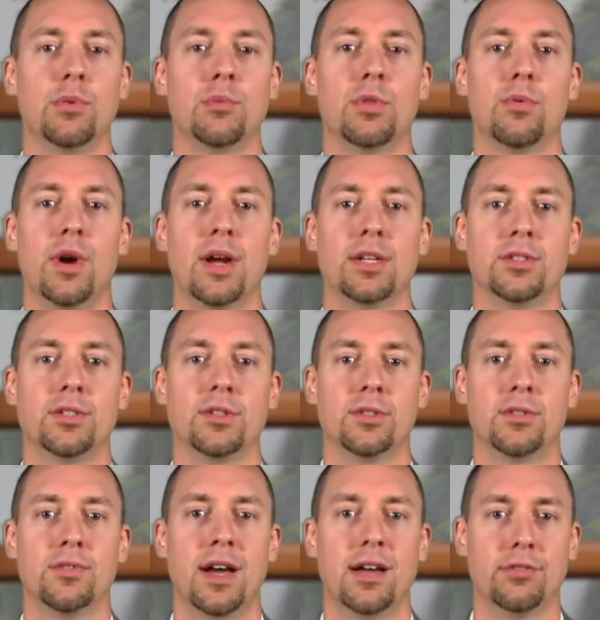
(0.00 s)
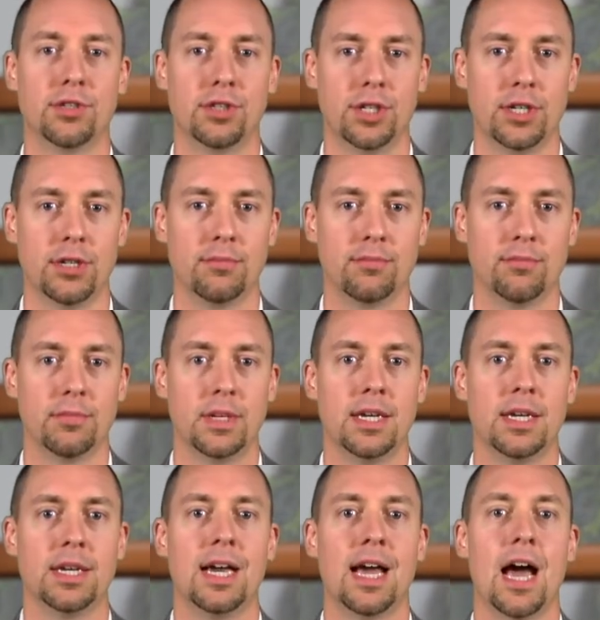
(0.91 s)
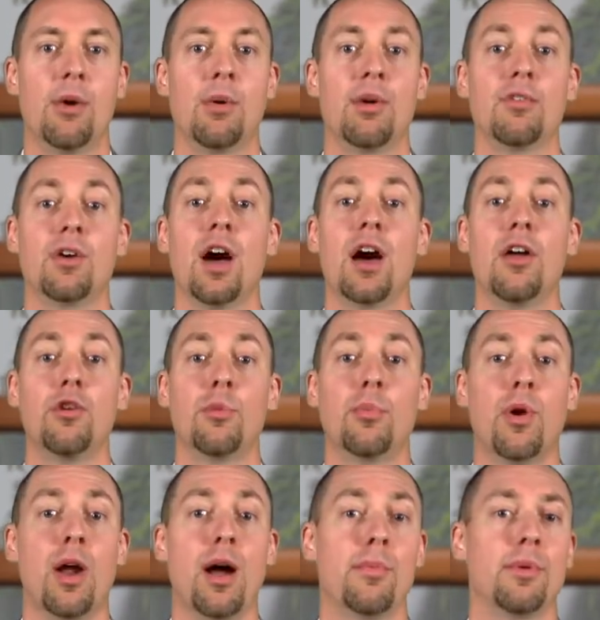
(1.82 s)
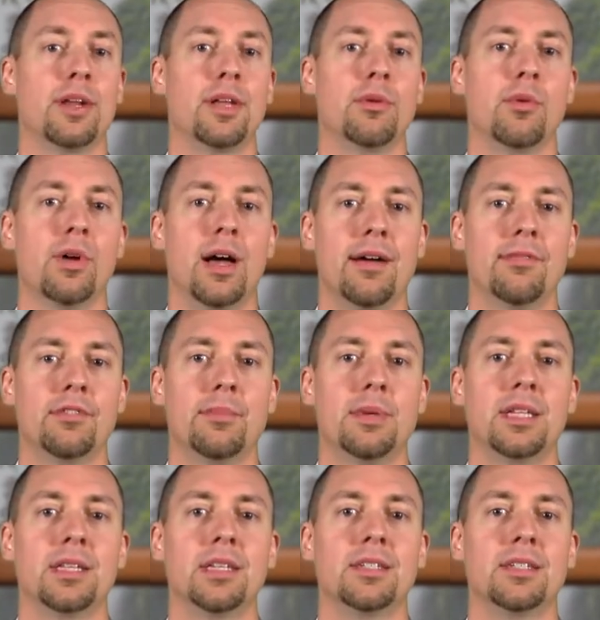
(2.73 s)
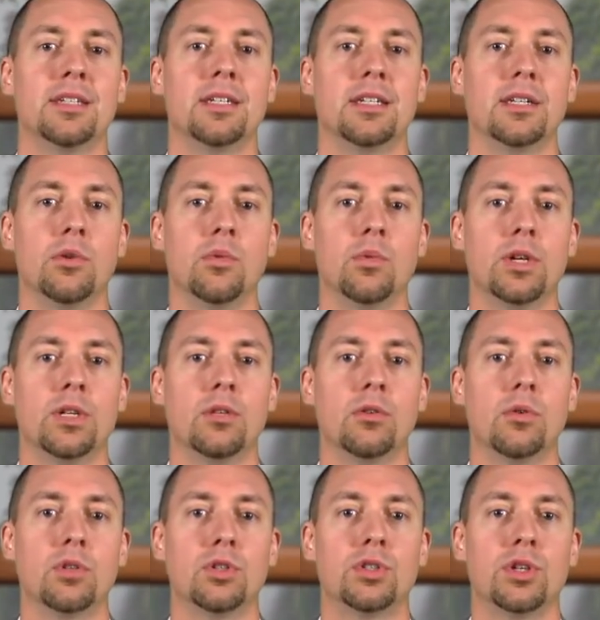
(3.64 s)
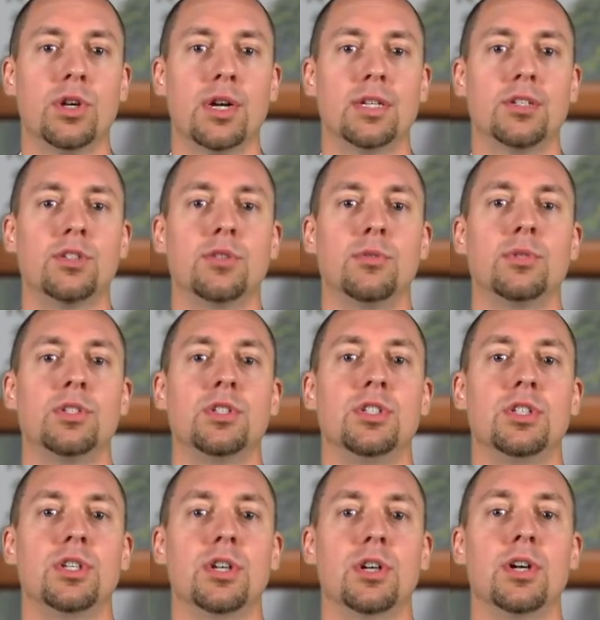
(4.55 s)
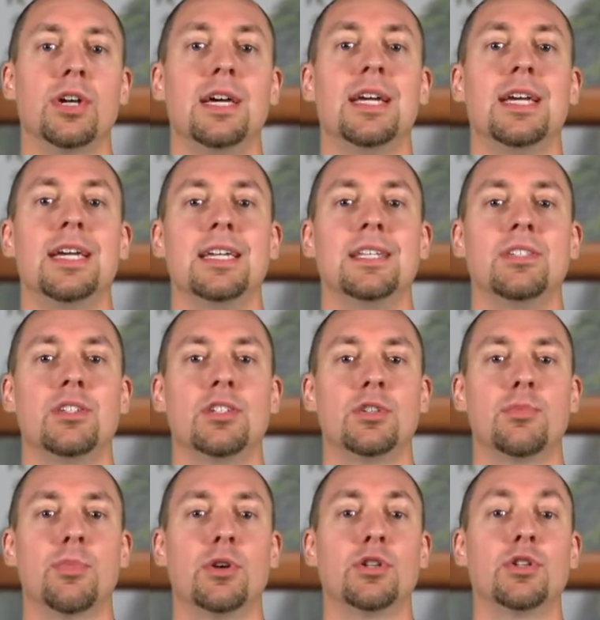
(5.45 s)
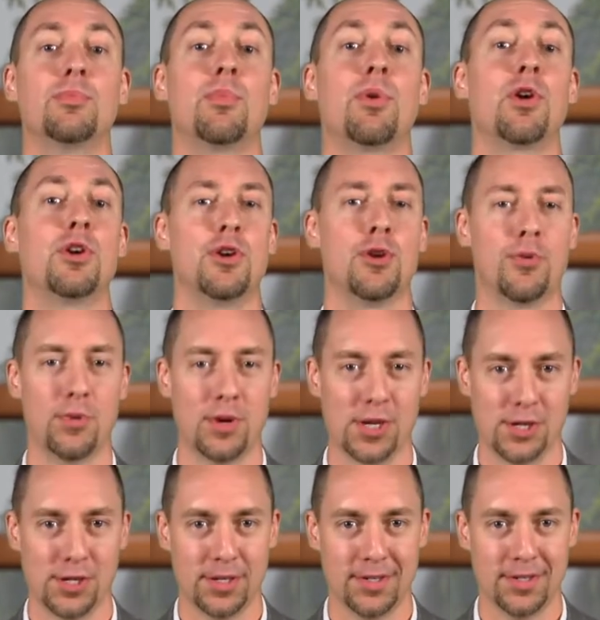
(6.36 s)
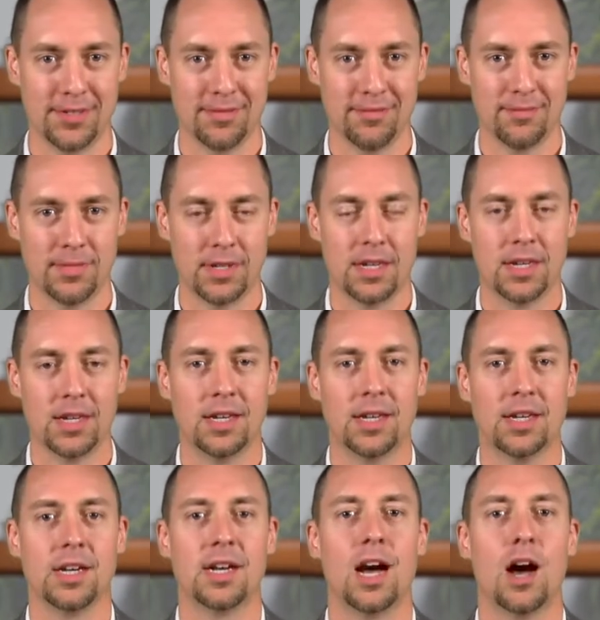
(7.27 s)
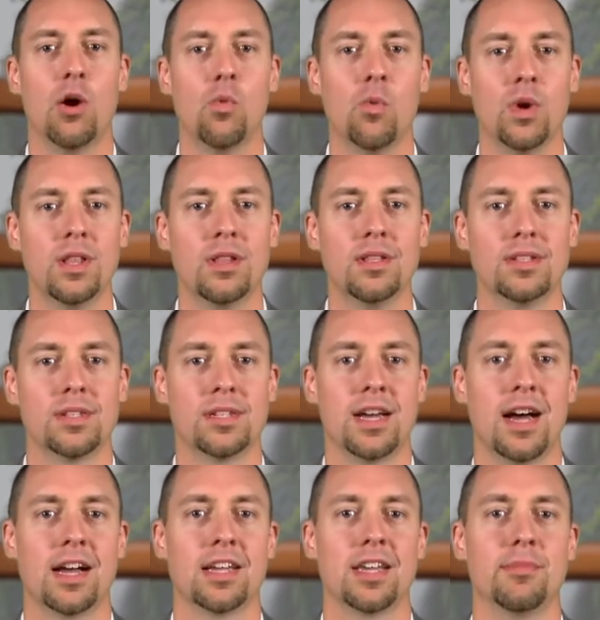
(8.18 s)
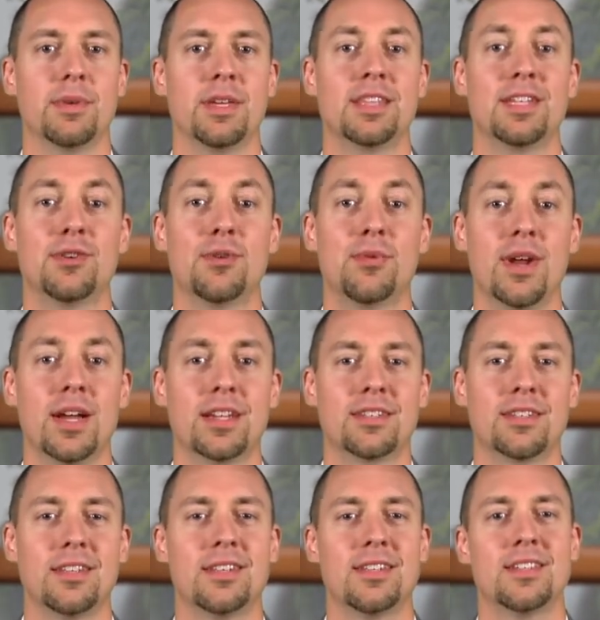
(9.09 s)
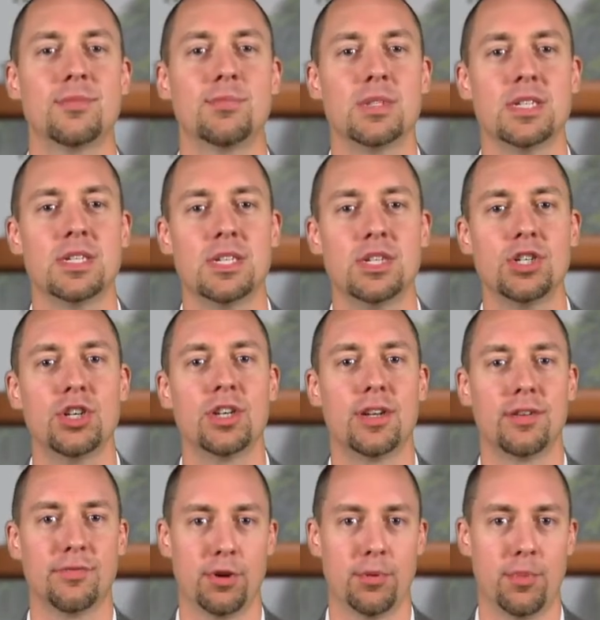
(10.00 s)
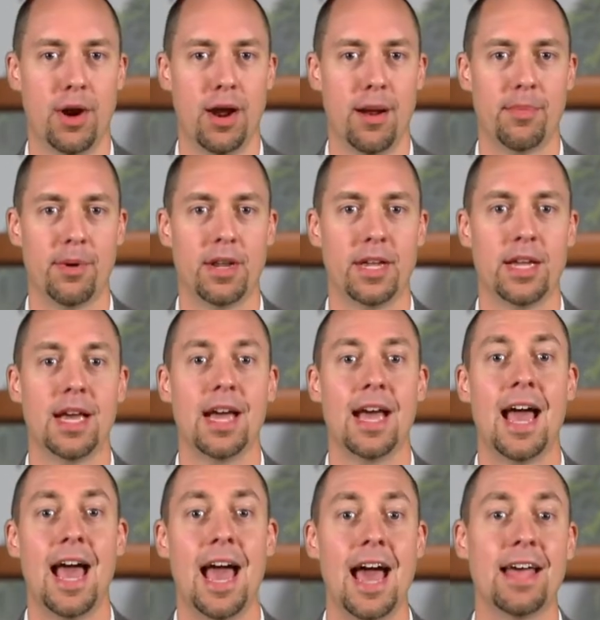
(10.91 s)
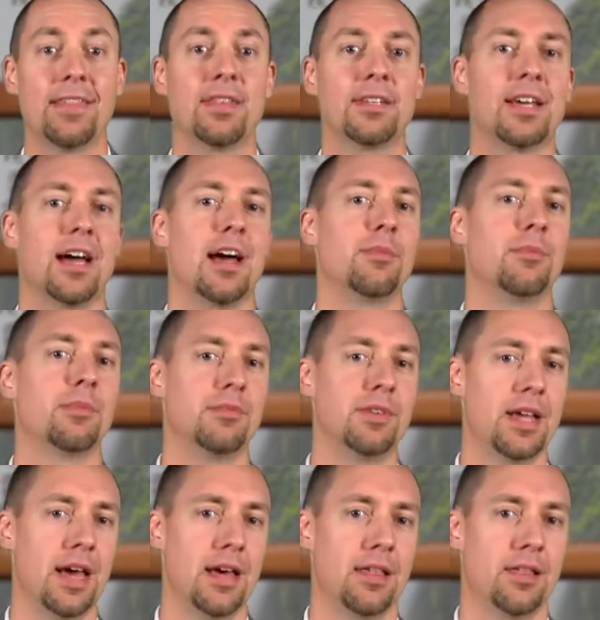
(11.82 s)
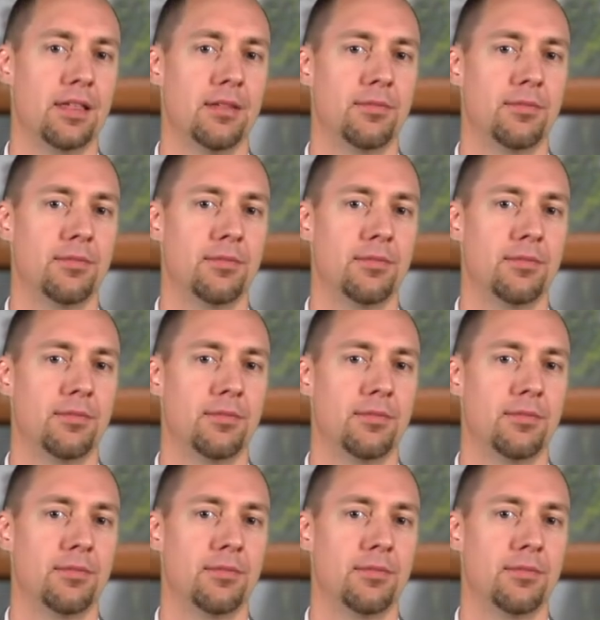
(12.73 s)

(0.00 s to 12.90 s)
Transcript: with rights of survivorship. However, other property will have to be listed in a will or trust to ensure it's dispersed per your wishes. A will is a document that directs the disposition of your property at the time of death.